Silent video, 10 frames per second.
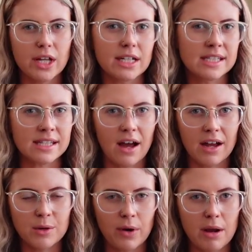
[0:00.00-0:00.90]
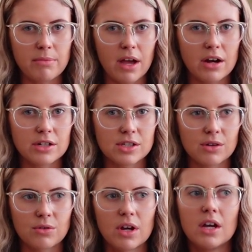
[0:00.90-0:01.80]
like a side when I'm there.
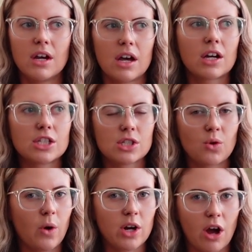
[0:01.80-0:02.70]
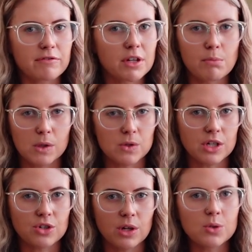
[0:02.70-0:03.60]
So, because quite often most
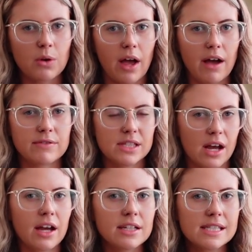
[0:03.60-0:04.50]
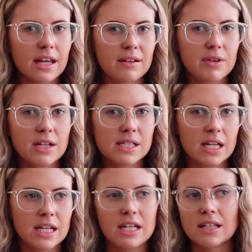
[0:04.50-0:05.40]
restaurants will have sides that vegans
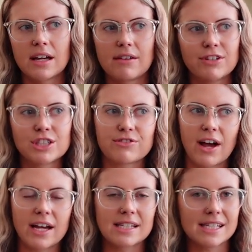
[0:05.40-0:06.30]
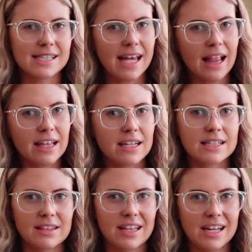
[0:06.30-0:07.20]
can eat, like french fries and
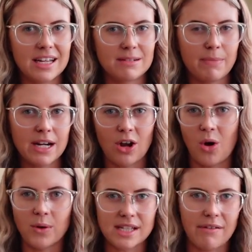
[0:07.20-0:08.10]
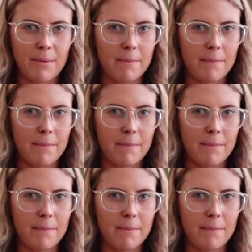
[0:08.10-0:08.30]
salad. They might not always have a